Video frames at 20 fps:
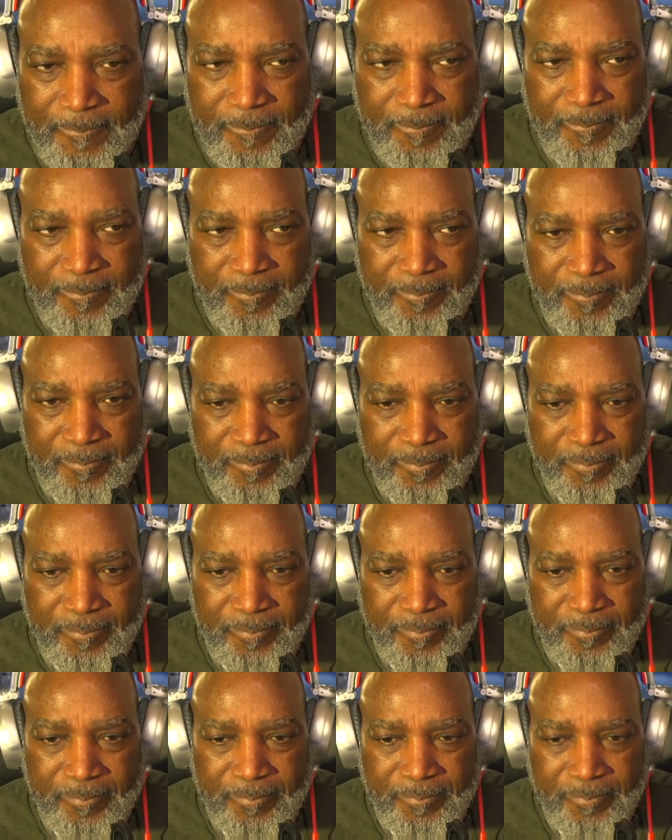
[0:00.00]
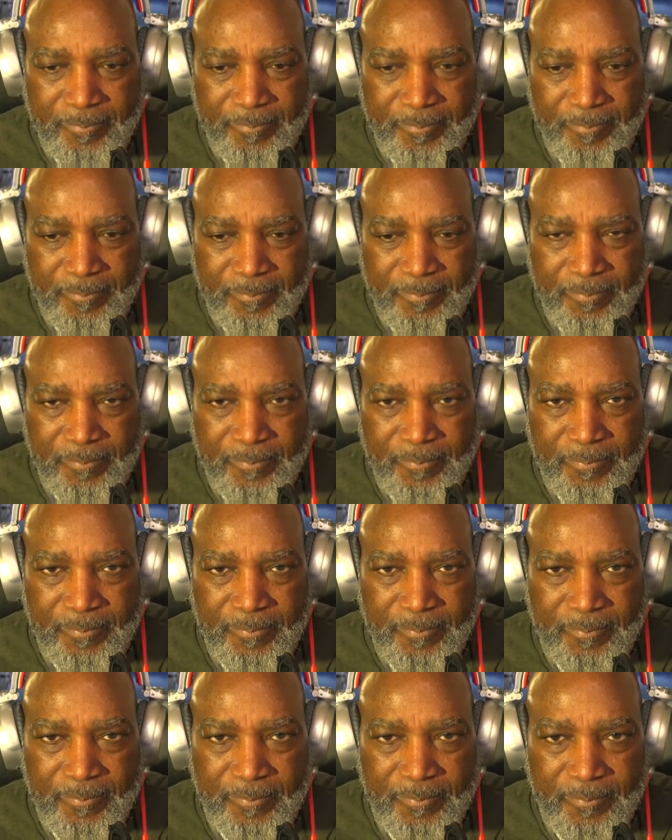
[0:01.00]

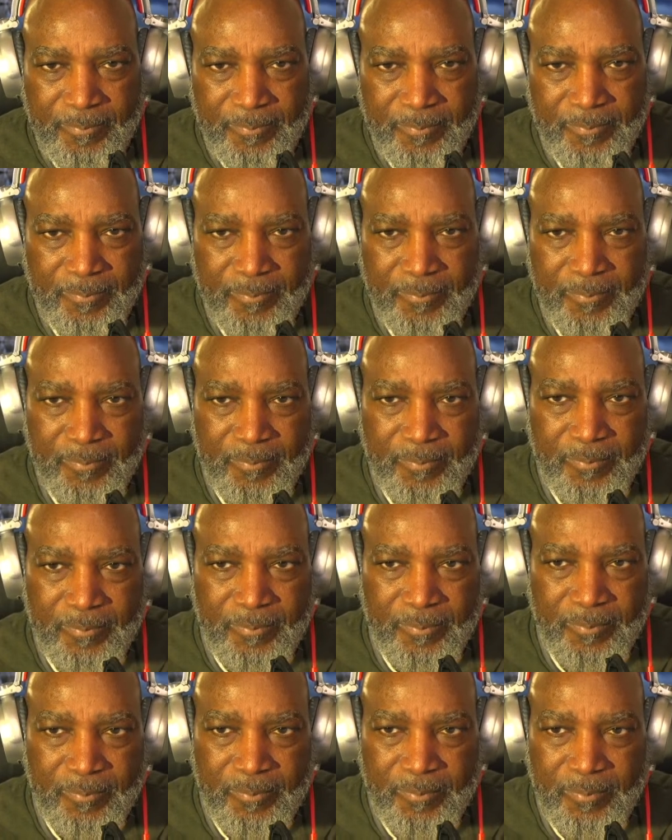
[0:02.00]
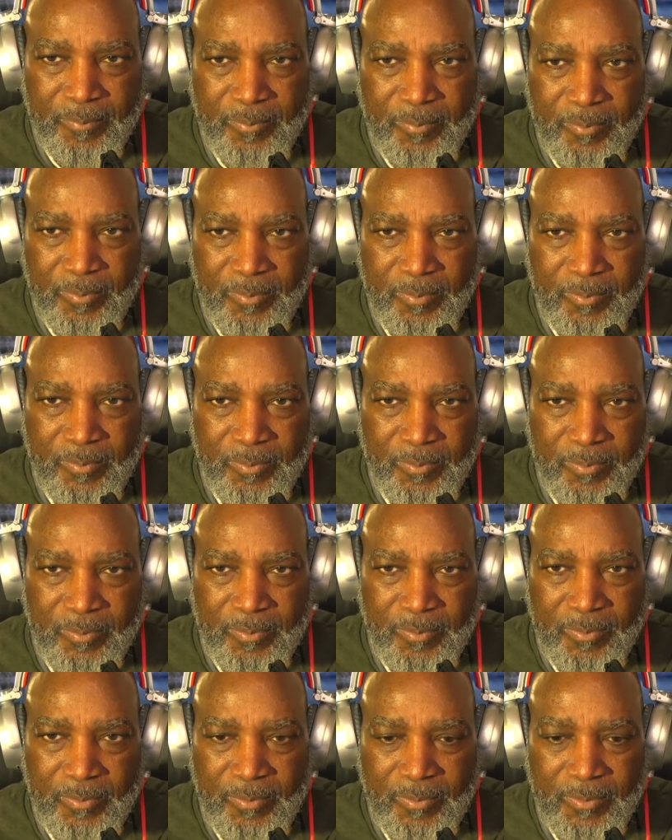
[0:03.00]

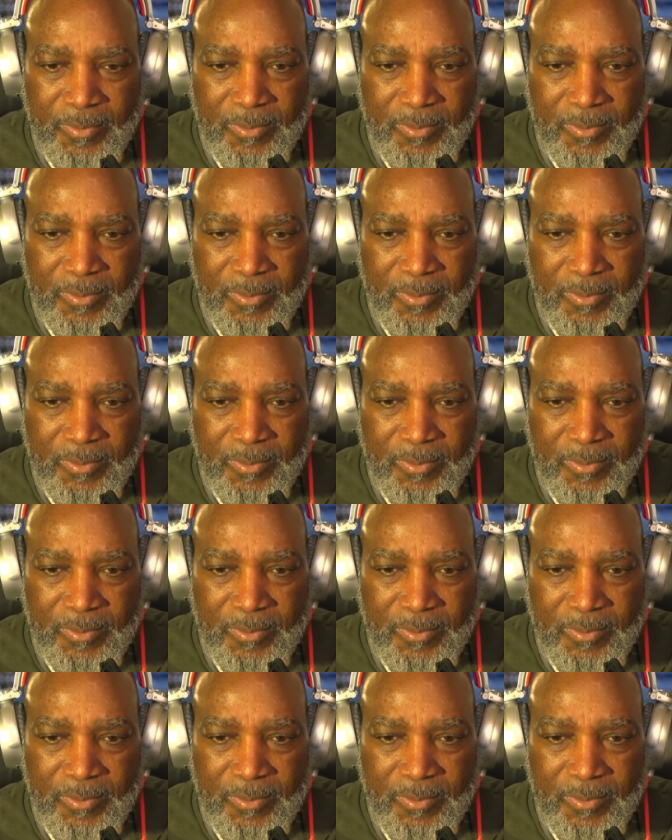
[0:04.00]
Nobody speaks.